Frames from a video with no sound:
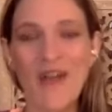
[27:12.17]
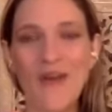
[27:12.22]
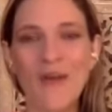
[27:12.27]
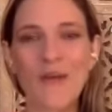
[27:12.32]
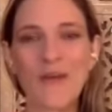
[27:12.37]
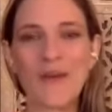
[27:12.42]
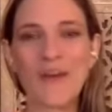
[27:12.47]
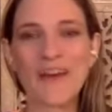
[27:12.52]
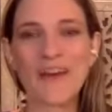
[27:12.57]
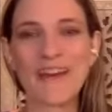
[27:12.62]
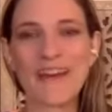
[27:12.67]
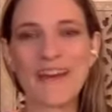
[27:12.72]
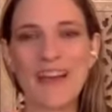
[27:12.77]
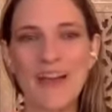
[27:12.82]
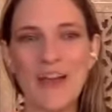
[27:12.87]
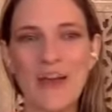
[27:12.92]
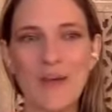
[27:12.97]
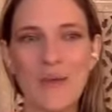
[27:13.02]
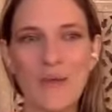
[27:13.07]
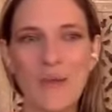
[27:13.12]
Or
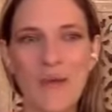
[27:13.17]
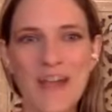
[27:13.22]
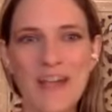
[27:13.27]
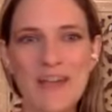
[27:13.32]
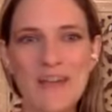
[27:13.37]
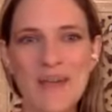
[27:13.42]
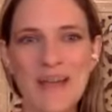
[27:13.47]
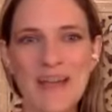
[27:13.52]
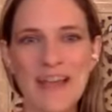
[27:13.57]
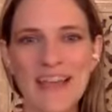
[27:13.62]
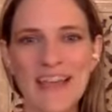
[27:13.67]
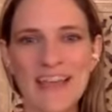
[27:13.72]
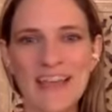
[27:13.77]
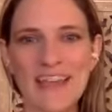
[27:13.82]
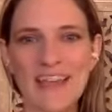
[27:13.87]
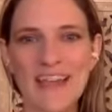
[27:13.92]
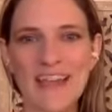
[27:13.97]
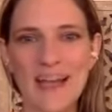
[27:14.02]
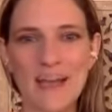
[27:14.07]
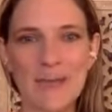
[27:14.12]
why am
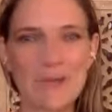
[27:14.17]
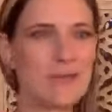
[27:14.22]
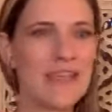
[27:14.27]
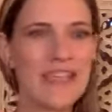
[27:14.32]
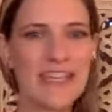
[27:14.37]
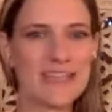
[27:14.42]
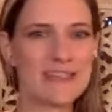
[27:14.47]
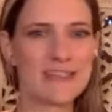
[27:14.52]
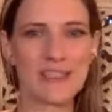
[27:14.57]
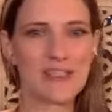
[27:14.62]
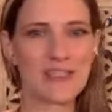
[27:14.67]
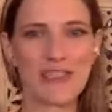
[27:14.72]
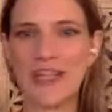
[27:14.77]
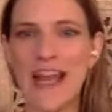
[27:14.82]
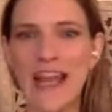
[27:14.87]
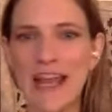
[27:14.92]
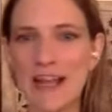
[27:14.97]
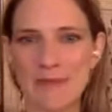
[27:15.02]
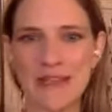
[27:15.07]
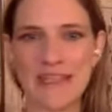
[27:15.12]
I beating the shit
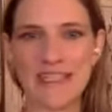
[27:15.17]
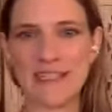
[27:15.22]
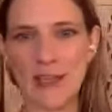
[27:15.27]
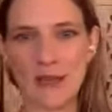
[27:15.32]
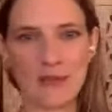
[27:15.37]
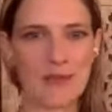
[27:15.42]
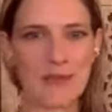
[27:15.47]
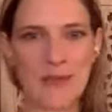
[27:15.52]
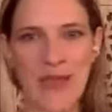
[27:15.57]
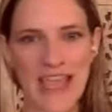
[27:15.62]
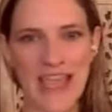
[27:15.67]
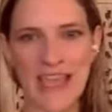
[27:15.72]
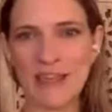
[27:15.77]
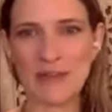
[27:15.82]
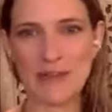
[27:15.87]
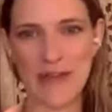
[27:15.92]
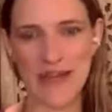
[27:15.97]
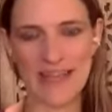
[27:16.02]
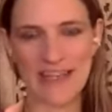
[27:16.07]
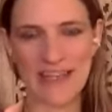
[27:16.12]
out of myself in my head
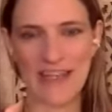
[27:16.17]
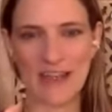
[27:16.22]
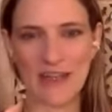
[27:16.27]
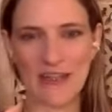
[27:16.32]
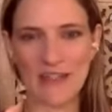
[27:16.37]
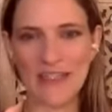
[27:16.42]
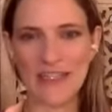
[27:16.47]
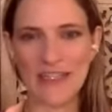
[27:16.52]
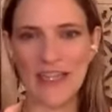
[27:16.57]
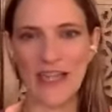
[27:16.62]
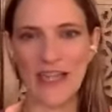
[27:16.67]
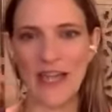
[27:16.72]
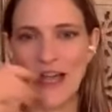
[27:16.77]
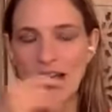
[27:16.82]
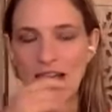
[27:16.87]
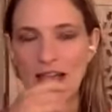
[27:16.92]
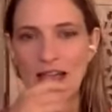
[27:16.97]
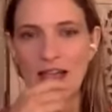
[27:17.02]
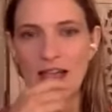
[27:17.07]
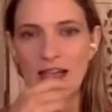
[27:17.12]
right now?
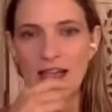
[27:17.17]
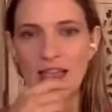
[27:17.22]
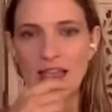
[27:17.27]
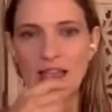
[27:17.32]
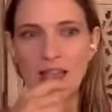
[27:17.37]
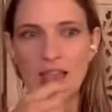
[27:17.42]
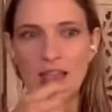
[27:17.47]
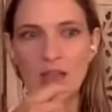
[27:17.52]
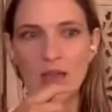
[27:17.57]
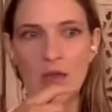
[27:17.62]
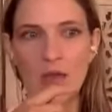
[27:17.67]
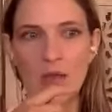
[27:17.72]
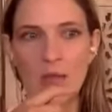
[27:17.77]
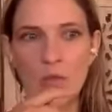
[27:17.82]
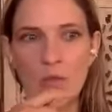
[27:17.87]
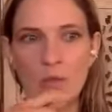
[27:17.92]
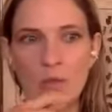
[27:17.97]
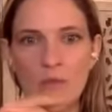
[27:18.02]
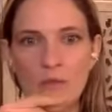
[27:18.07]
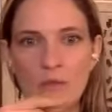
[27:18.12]
And
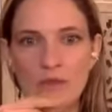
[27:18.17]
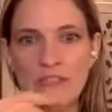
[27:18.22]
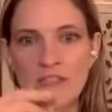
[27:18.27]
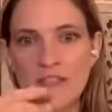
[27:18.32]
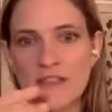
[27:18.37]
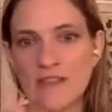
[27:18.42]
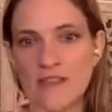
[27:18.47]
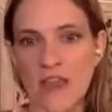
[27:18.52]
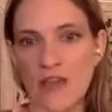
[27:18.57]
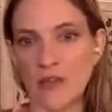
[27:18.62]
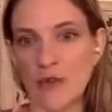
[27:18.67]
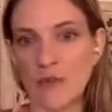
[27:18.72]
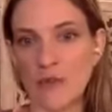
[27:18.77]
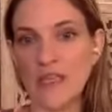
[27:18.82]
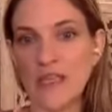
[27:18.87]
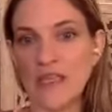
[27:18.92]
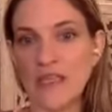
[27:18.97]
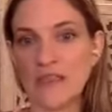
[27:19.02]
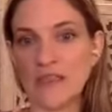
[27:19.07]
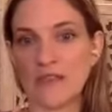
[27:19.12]
this is the other
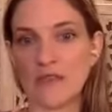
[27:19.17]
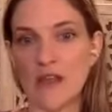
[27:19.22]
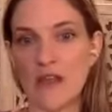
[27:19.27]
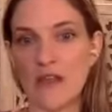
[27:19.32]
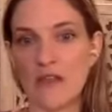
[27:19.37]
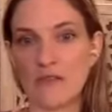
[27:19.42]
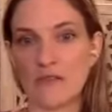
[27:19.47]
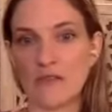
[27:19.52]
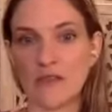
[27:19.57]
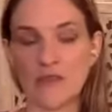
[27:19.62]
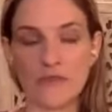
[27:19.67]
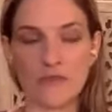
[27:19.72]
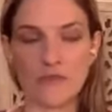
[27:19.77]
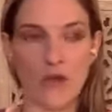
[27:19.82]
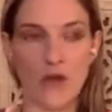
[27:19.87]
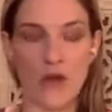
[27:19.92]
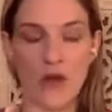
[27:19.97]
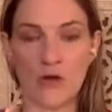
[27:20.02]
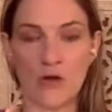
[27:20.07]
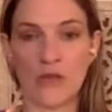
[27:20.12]
piece around
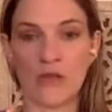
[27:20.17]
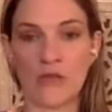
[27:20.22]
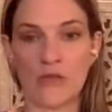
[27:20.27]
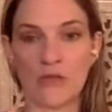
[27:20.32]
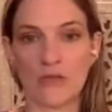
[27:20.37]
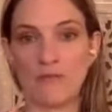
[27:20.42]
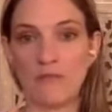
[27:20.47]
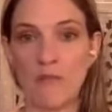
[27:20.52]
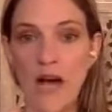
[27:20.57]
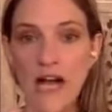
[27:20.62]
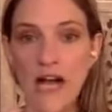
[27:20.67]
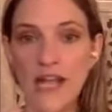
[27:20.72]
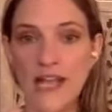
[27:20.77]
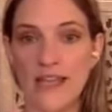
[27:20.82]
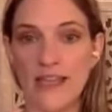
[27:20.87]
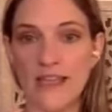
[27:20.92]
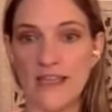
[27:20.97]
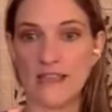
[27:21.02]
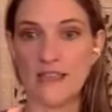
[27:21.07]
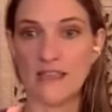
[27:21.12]
our
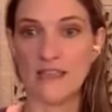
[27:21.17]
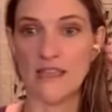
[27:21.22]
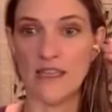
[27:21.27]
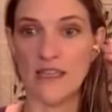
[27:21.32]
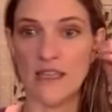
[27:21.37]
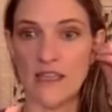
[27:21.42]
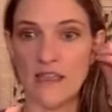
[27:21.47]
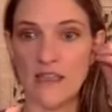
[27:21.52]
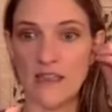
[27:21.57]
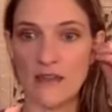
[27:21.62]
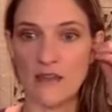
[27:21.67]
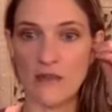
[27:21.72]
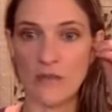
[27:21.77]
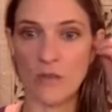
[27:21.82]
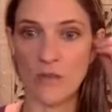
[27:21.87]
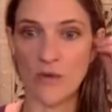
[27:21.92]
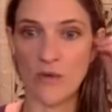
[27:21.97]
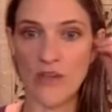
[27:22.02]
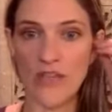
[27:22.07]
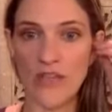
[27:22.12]
mind and
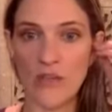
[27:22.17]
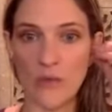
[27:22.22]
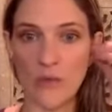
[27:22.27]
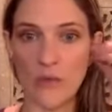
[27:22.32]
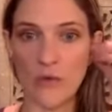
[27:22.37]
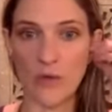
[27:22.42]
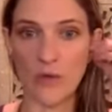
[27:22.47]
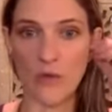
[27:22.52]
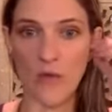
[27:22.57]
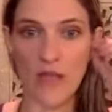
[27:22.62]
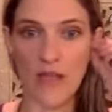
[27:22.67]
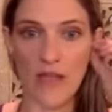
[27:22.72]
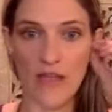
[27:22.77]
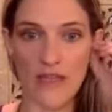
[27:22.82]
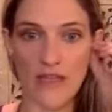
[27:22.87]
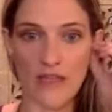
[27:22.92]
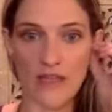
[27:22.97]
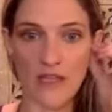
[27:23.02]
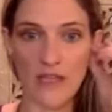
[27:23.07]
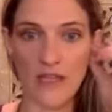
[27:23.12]
working with our
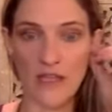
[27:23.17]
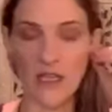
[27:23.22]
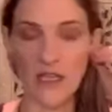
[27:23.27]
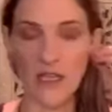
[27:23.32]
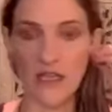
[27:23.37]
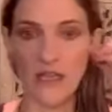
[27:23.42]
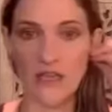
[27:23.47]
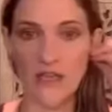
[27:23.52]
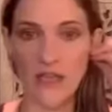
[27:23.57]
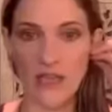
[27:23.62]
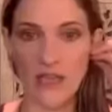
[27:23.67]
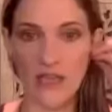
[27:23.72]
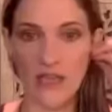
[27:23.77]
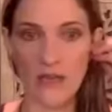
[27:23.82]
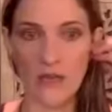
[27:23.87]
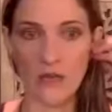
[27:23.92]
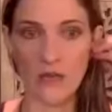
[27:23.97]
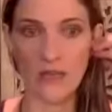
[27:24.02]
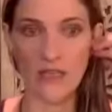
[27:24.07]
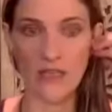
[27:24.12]
mind, that
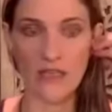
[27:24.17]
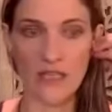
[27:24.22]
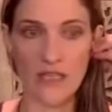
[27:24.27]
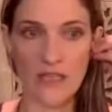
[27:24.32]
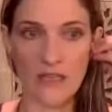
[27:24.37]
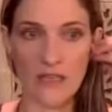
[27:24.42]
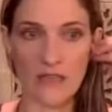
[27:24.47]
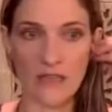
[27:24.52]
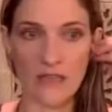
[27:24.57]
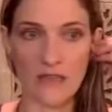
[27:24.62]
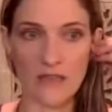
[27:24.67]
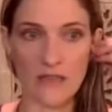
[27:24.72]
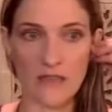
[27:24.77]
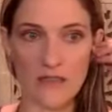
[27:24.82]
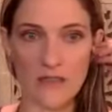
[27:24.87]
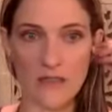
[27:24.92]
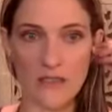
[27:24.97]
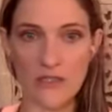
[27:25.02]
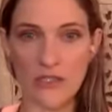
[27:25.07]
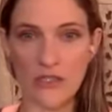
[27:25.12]
we can
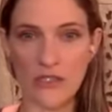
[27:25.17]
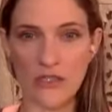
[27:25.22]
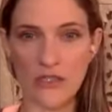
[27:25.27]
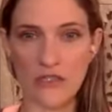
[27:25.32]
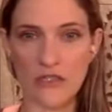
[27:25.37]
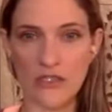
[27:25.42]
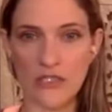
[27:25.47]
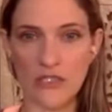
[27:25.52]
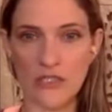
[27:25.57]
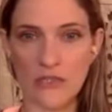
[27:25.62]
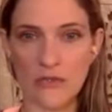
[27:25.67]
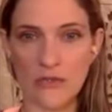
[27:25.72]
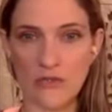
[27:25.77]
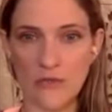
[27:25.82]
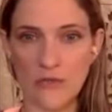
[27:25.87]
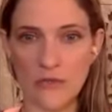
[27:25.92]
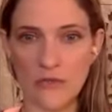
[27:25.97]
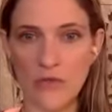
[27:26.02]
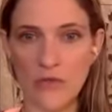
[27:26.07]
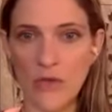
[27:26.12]
start
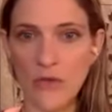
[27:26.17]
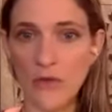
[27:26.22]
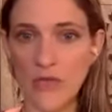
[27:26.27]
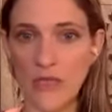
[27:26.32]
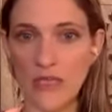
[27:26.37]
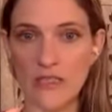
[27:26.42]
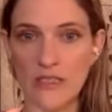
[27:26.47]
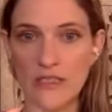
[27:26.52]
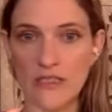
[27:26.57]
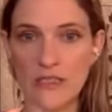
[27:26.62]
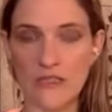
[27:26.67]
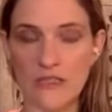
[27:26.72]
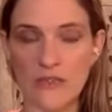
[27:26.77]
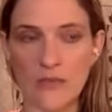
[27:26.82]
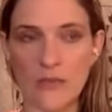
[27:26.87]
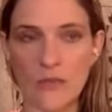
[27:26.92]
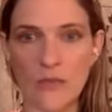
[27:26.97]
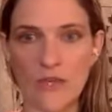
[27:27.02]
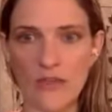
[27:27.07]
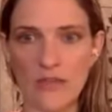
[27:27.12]
to notice
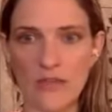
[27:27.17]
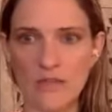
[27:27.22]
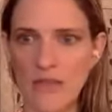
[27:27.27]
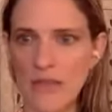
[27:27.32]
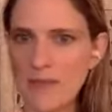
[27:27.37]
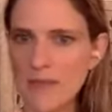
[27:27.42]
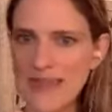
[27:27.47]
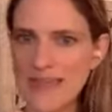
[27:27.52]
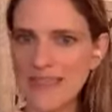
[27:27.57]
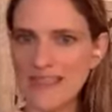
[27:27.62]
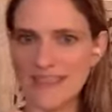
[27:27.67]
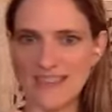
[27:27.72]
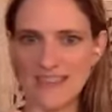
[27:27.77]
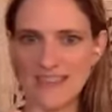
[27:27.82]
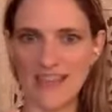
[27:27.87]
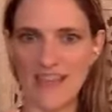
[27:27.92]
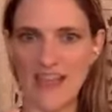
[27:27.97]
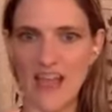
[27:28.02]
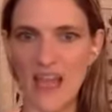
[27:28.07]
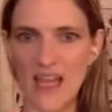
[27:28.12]
when maybe it's
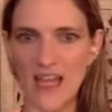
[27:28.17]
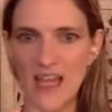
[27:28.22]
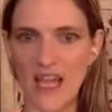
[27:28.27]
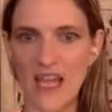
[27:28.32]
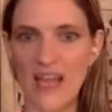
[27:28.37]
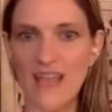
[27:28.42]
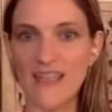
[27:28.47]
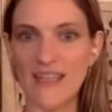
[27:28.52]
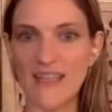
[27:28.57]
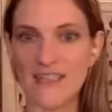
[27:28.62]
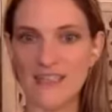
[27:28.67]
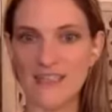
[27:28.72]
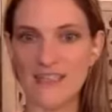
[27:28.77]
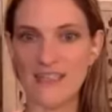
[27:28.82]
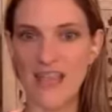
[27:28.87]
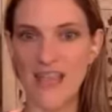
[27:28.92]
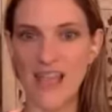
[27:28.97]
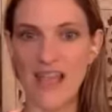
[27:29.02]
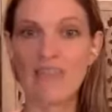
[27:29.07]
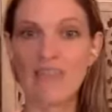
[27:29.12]
not us
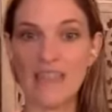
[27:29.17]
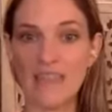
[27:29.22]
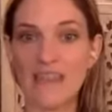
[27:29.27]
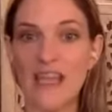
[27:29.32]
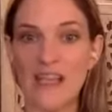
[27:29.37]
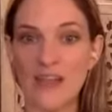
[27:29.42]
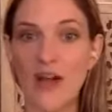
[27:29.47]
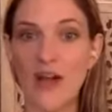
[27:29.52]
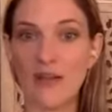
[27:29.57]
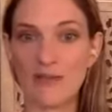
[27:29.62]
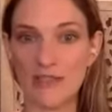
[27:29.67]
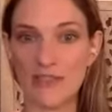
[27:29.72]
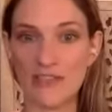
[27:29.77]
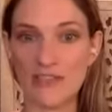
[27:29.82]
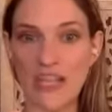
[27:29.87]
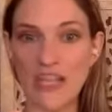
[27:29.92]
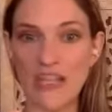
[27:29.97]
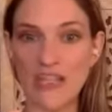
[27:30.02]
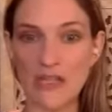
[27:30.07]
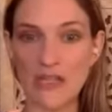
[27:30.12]
having that
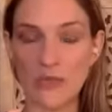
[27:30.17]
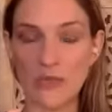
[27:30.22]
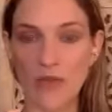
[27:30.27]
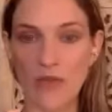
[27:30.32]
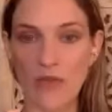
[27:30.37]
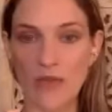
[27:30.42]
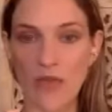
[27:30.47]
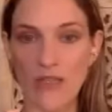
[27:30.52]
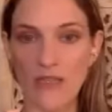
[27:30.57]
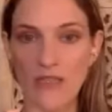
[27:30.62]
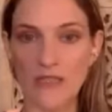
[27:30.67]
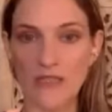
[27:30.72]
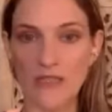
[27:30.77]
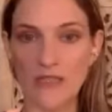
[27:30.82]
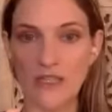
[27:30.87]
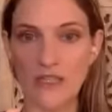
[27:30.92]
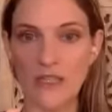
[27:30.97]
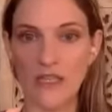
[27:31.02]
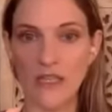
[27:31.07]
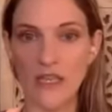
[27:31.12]
conversation with us.
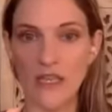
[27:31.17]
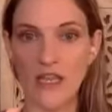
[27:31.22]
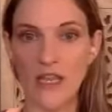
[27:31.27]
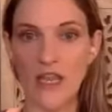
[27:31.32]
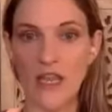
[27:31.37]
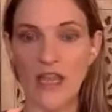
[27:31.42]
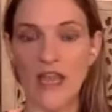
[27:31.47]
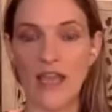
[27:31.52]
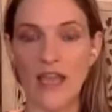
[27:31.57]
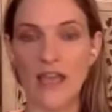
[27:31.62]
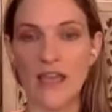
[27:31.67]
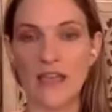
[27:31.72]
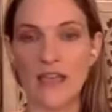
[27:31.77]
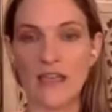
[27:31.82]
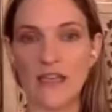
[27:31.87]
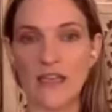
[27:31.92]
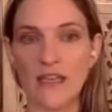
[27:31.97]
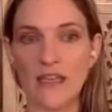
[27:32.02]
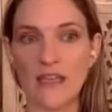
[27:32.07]
And